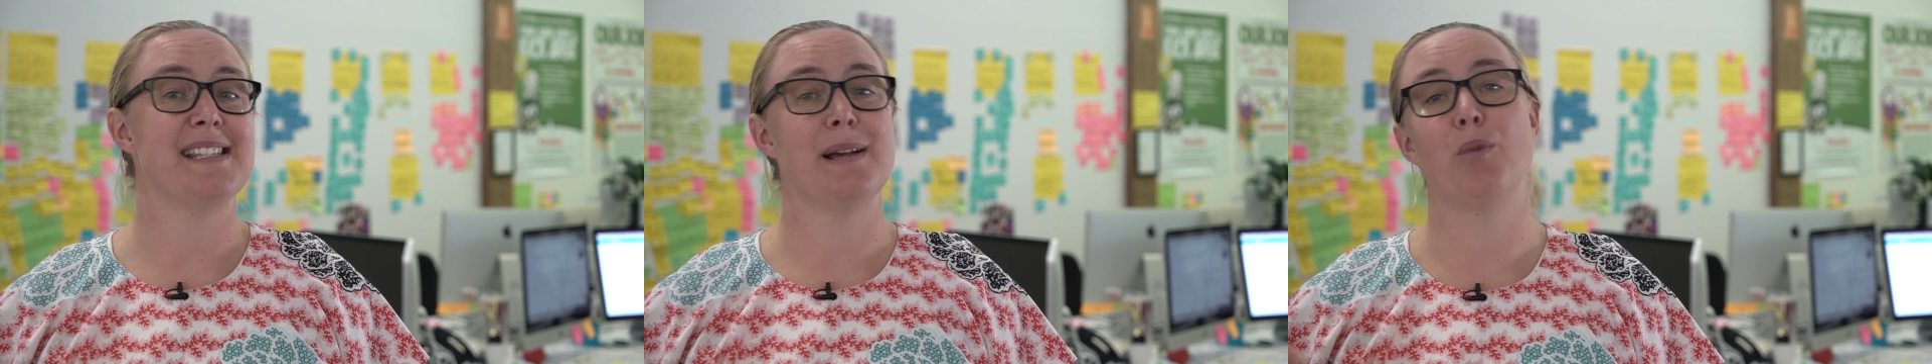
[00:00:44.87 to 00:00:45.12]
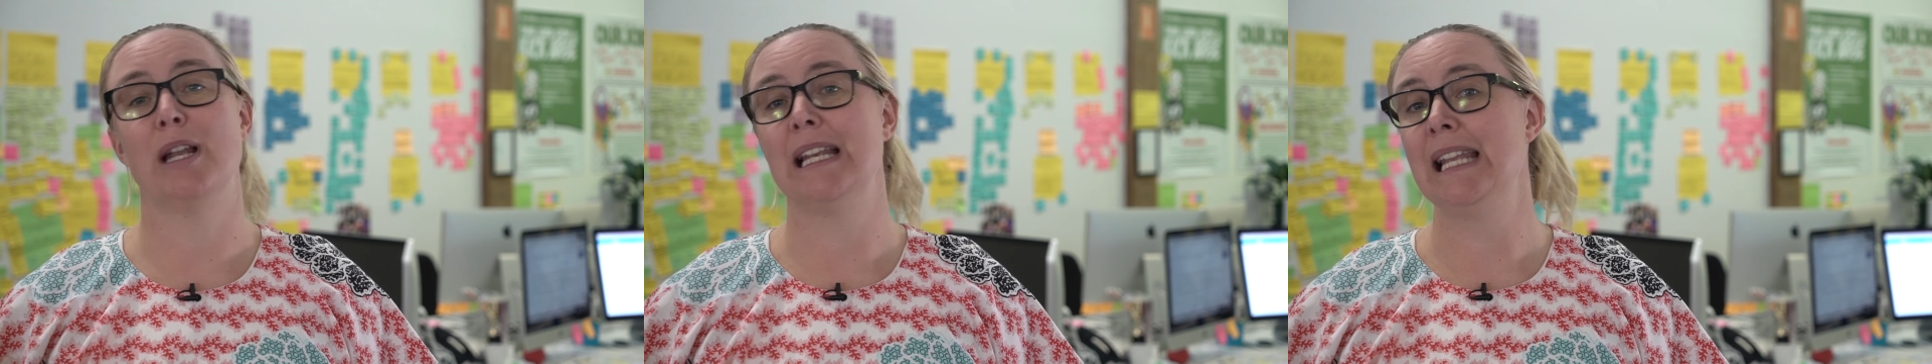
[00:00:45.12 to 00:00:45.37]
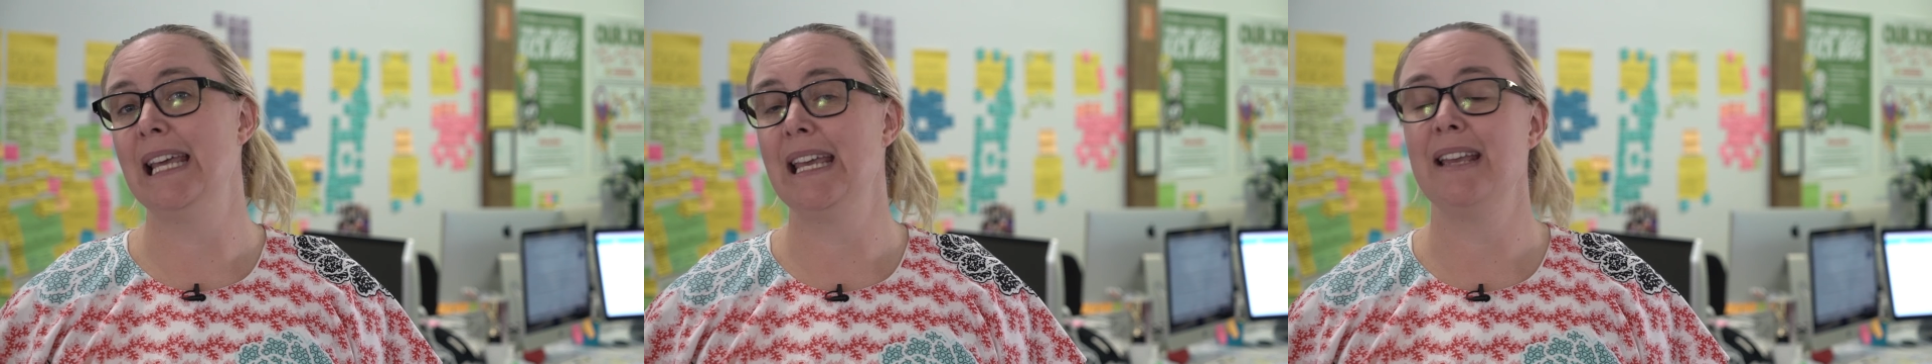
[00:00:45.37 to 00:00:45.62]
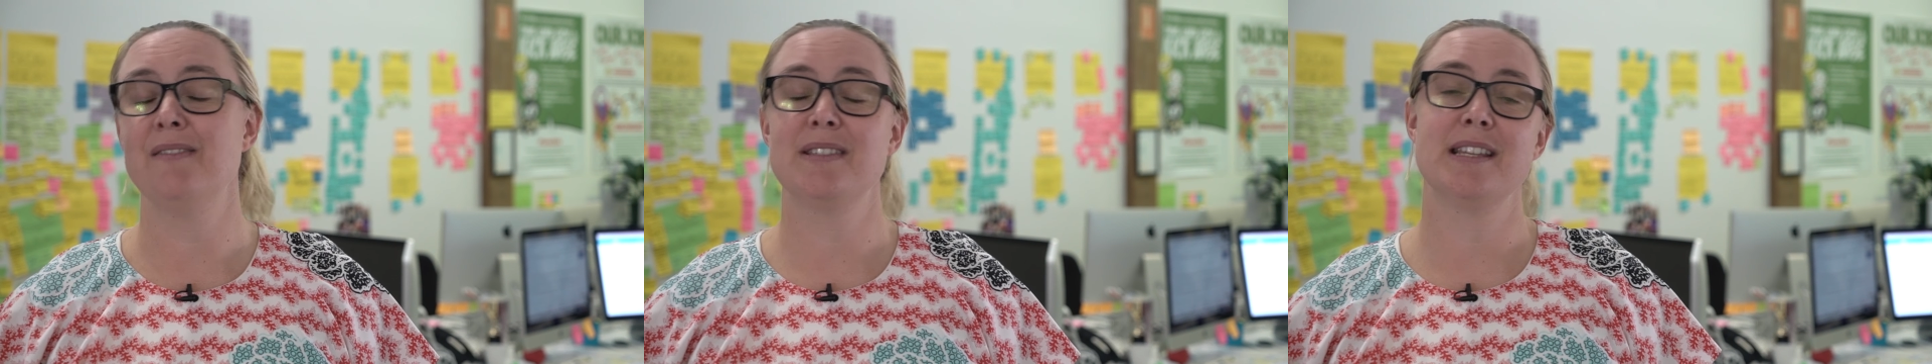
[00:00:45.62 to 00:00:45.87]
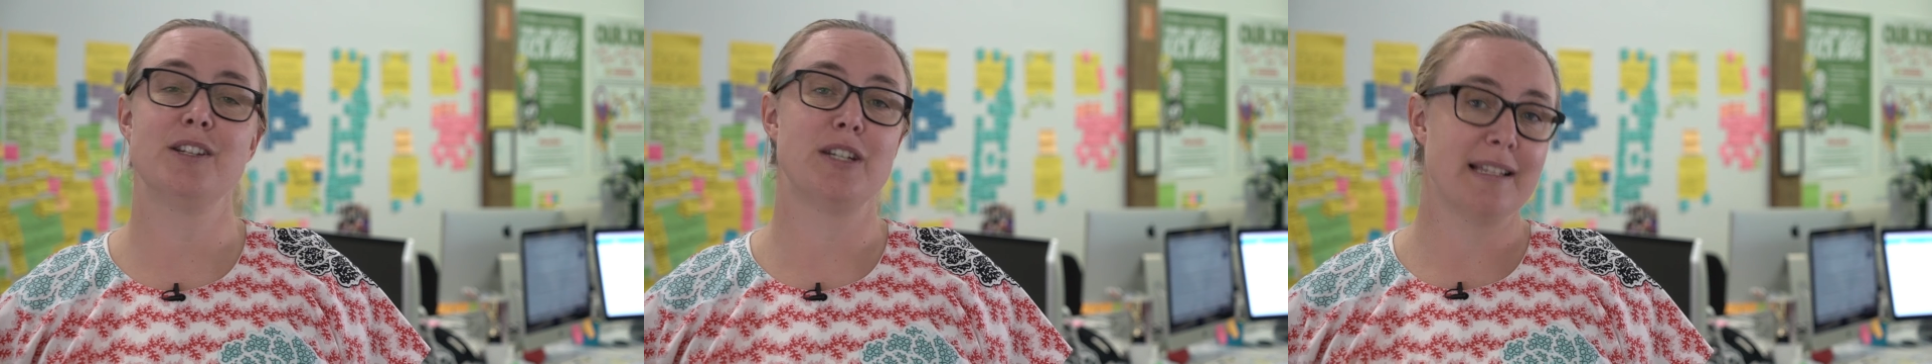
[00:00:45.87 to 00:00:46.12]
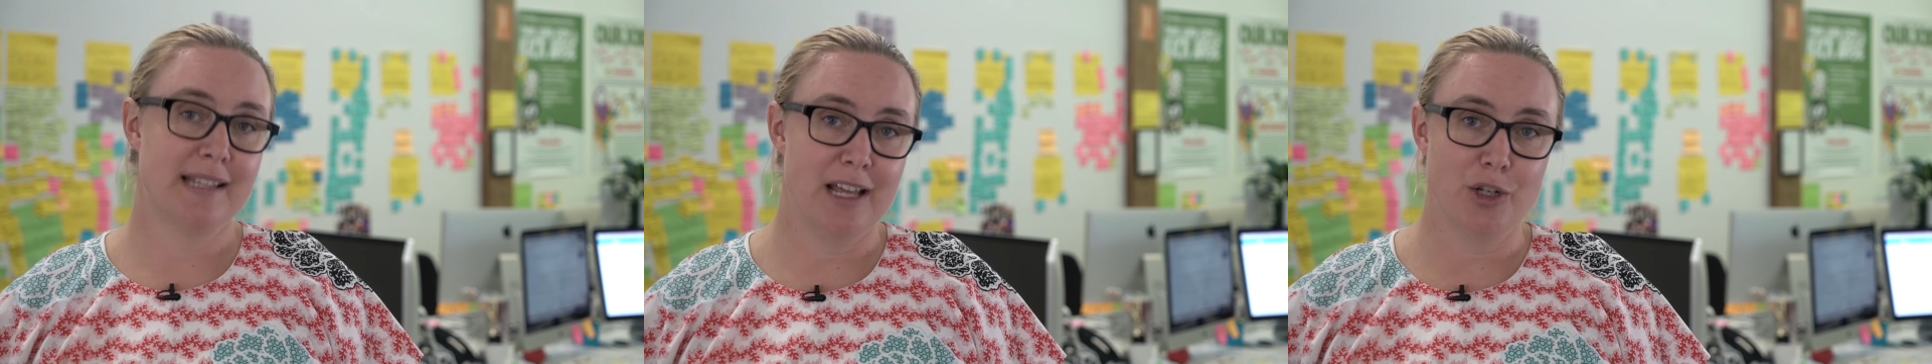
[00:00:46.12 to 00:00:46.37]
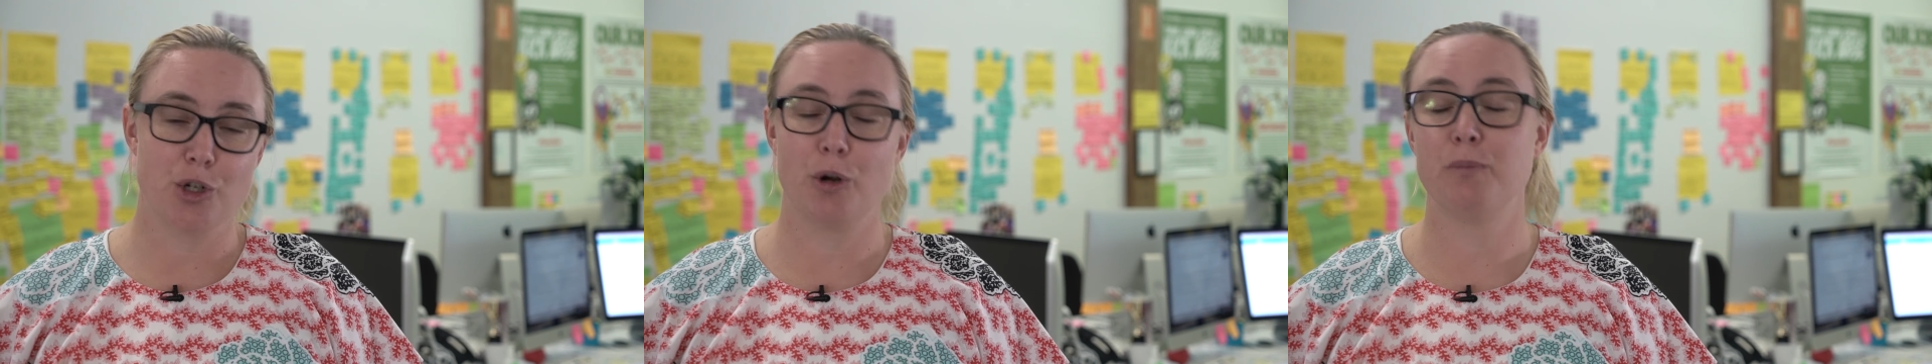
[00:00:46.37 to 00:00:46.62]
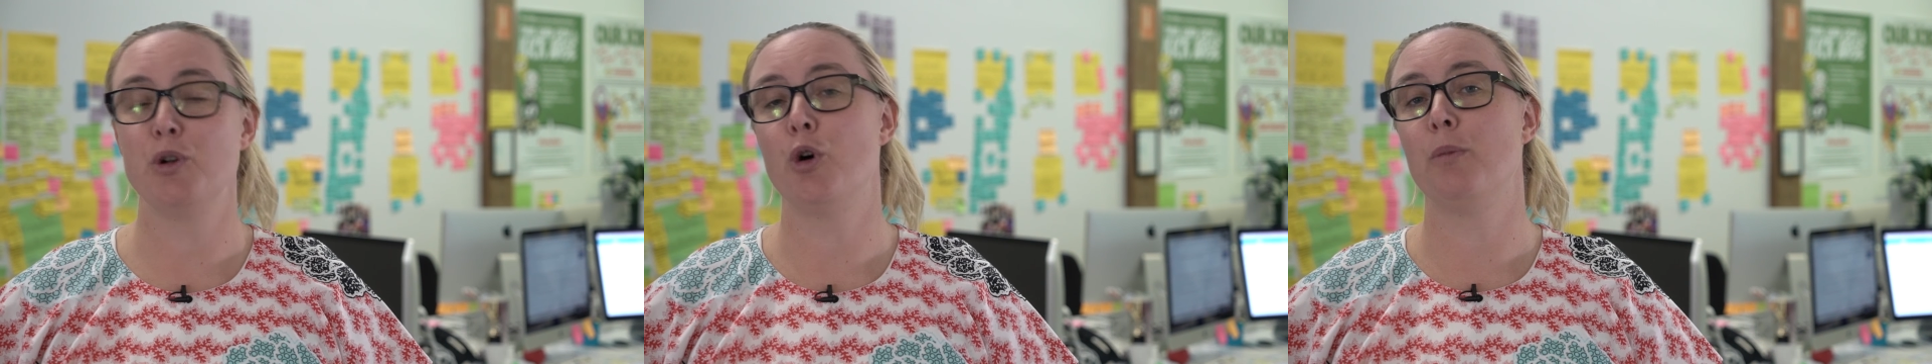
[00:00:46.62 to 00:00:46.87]
someone leaves that does that
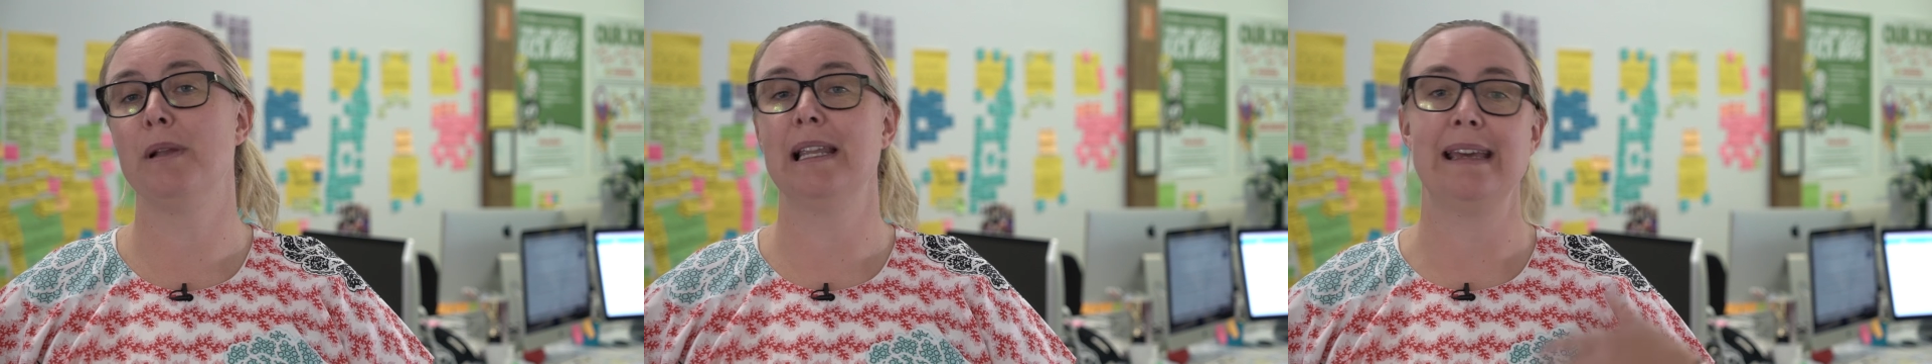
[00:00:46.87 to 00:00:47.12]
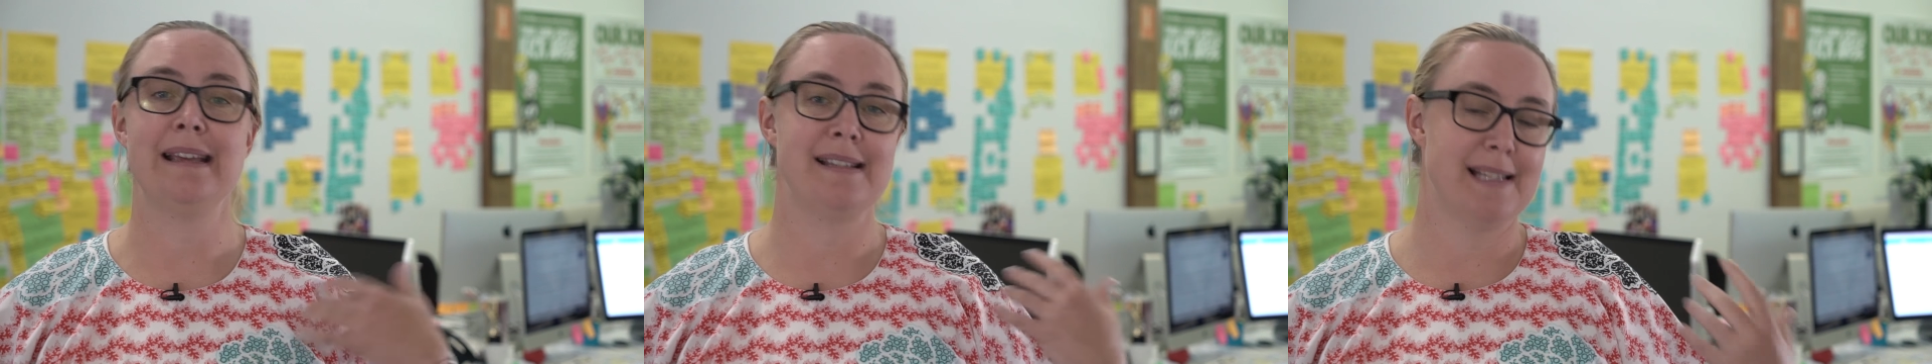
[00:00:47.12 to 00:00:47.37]
job normally,